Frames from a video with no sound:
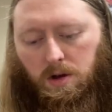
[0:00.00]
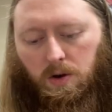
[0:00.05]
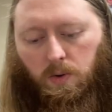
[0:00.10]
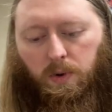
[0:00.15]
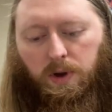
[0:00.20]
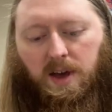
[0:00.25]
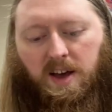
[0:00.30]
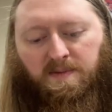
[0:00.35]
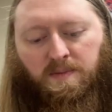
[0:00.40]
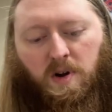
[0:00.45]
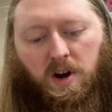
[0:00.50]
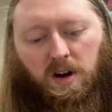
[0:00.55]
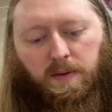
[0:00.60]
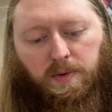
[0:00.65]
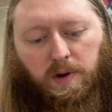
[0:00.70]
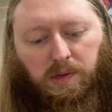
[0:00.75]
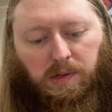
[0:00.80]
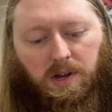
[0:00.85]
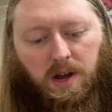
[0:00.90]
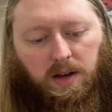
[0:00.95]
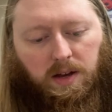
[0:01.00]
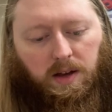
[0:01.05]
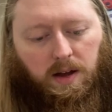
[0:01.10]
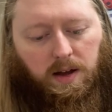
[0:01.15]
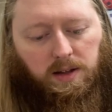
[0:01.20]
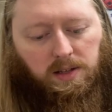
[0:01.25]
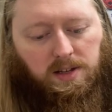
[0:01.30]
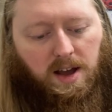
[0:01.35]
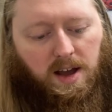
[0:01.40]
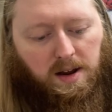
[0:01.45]
We have Mario Bros. Duck
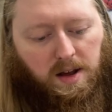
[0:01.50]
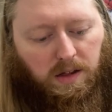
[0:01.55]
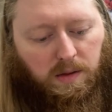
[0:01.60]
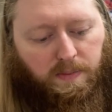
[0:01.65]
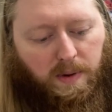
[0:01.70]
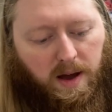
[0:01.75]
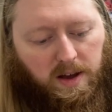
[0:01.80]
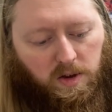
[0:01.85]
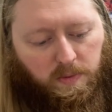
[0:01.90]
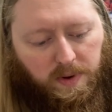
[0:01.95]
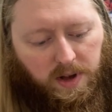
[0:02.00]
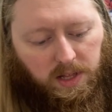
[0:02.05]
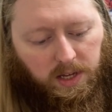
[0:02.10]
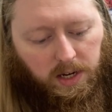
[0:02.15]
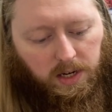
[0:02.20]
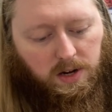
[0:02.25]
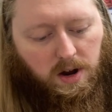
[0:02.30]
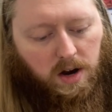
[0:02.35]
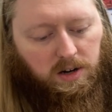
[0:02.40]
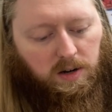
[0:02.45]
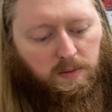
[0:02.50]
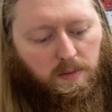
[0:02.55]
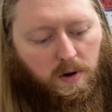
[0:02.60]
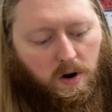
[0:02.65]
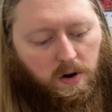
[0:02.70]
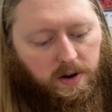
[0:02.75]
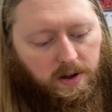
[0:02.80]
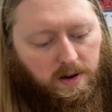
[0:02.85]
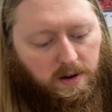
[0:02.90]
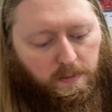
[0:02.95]
Hunt, Tennis, Bayou Billy, Dr.
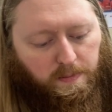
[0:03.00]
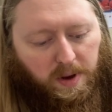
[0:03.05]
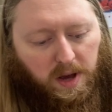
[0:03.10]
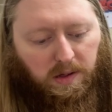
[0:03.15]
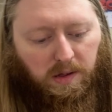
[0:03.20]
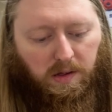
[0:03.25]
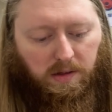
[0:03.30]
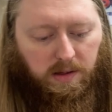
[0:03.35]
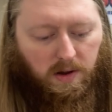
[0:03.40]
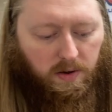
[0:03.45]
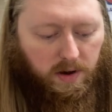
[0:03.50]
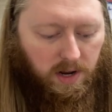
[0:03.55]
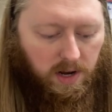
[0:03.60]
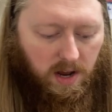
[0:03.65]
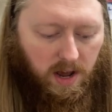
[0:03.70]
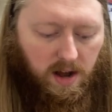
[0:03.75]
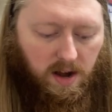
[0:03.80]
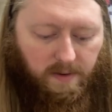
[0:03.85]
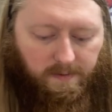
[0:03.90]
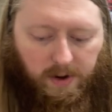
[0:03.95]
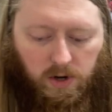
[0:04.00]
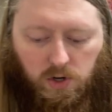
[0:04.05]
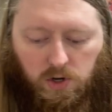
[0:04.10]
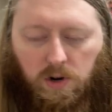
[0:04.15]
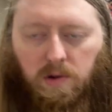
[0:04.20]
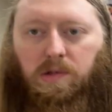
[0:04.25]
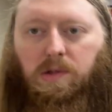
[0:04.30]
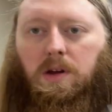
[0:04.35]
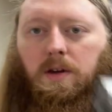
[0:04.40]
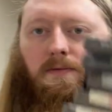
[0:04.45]
Mario, Bases Loaded, and
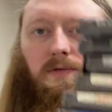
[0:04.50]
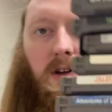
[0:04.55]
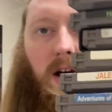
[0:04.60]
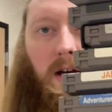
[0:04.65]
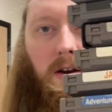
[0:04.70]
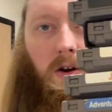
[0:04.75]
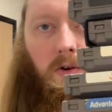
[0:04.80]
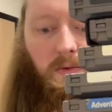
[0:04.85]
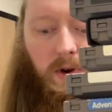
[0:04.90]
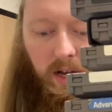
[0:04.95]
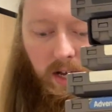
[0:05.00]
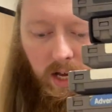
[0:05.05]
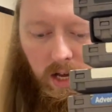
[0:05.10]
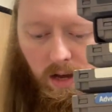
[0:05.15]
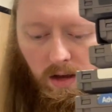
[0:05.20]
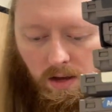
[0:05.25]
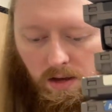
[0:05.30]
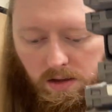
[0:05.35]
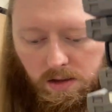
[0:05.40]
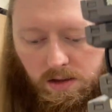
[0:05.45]
Adventures of Dino Riki.